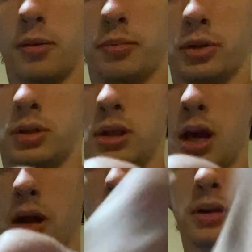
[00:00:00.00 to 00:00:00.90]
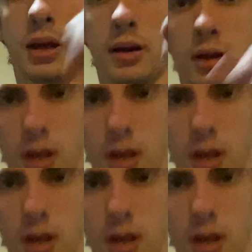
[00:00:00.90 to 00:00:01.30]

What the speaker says: Push that right there.